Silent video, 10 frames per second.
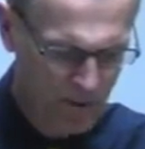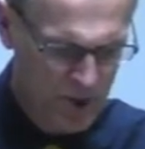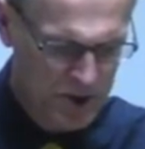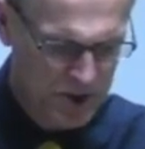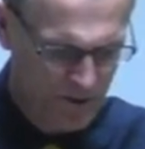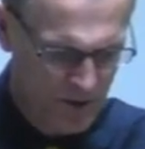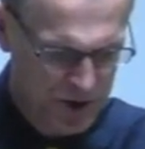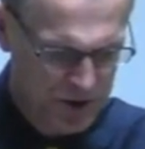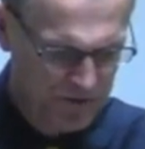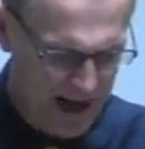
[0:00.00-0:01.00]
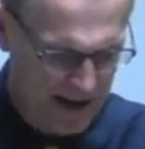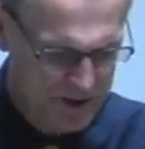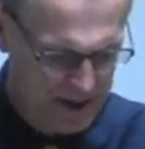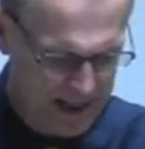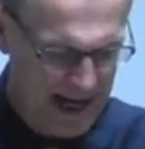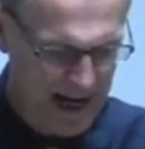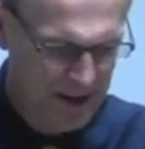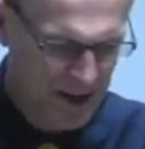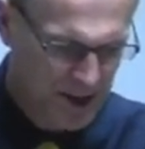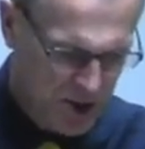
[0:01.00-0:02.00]
which is verses 5 to 9,
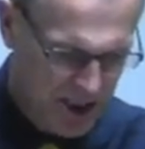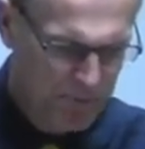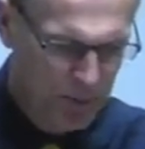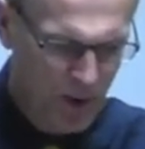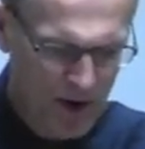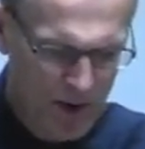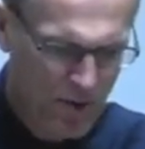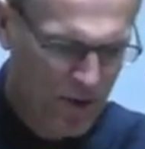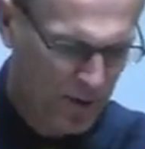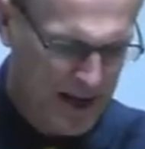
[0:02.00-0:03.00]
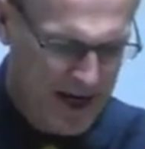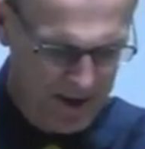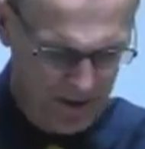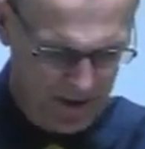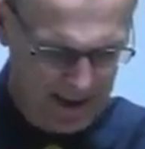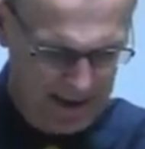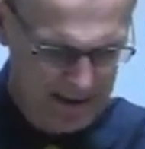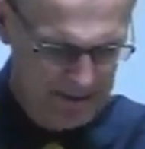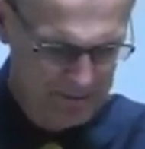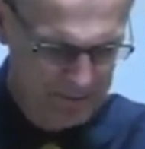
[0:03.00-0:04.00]
subpoint number 3 under there.
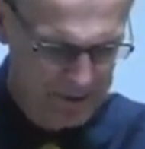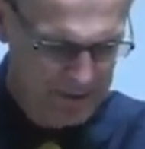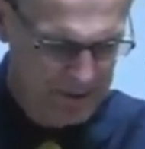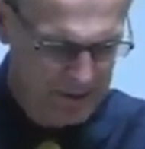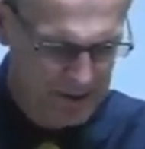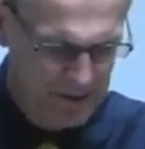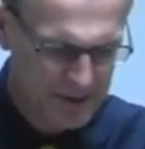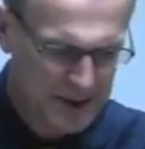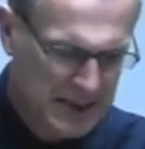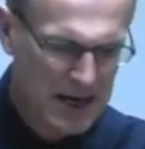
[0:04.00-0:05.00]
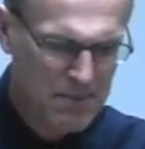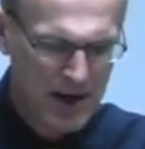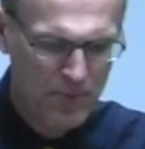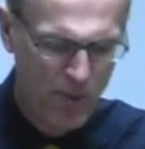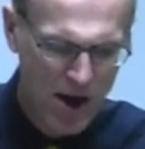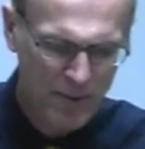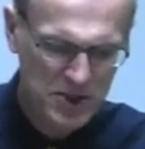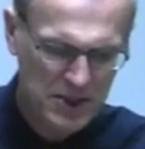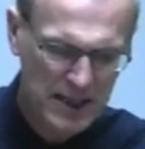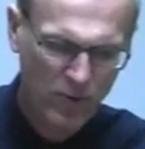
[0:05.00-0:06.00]
The king made a promise
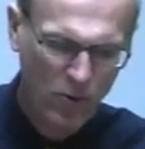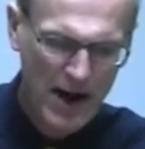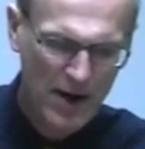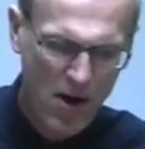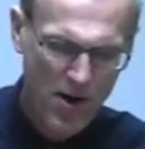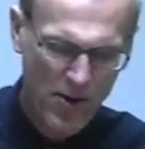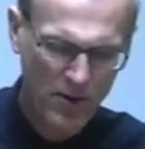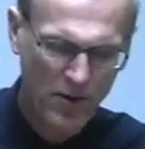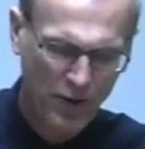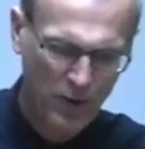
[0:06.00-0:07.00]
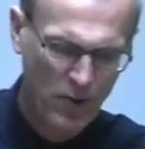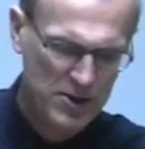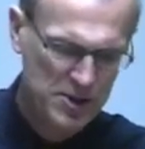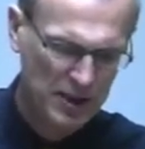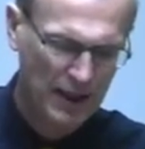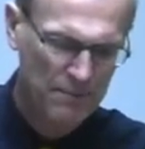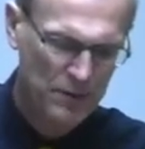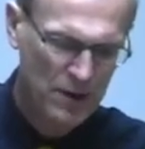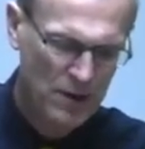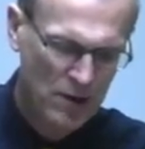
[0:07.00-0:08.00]
to give great honor and authority
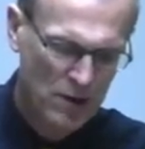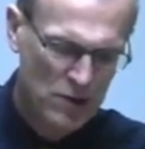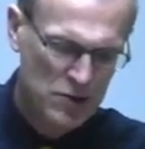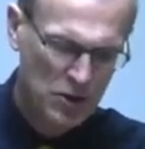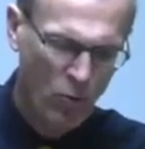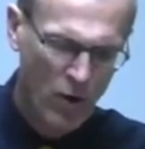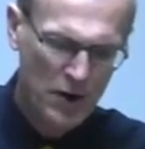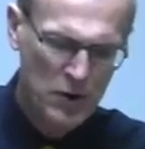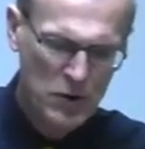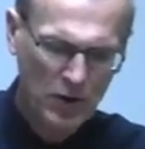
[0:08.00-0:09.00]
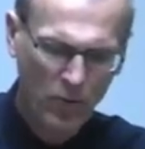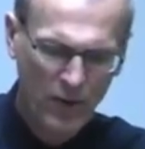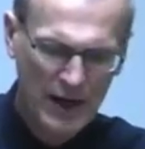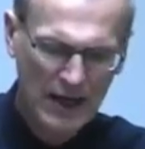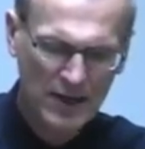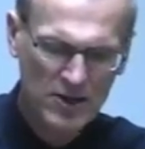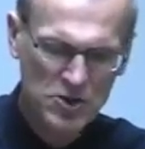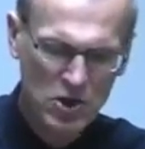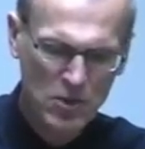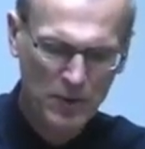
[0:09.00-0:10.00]
to one who can read and
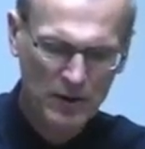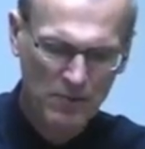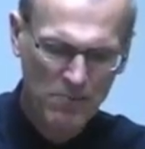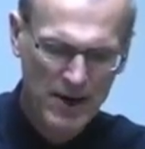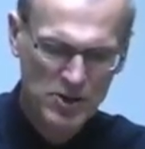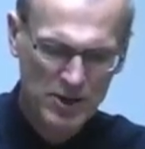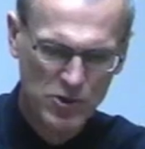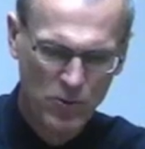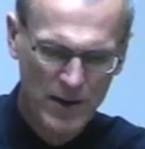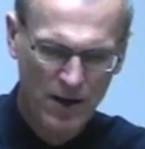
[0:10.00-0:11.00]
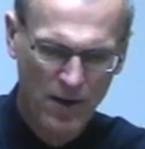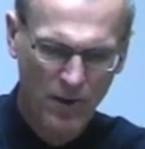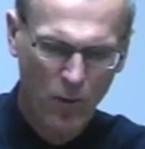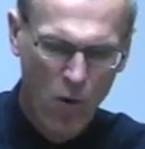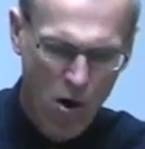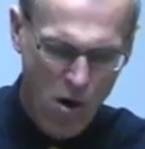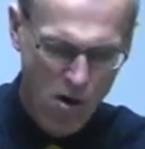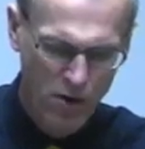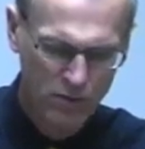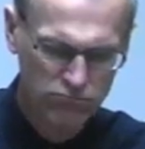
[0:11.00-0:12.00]
interpret the message written on the
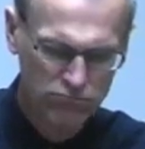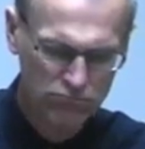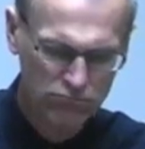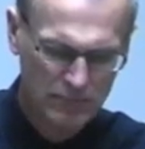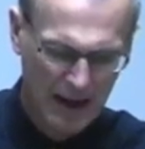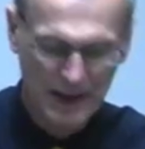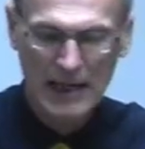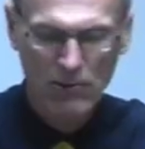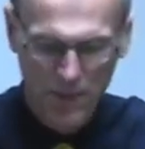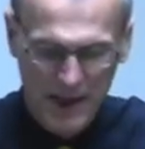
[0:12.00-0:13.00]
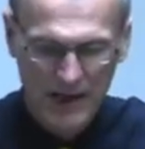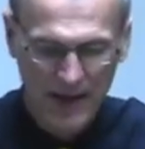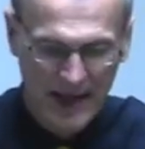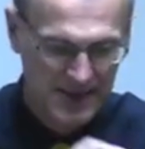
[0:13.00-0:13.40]
wall, and then repeated that to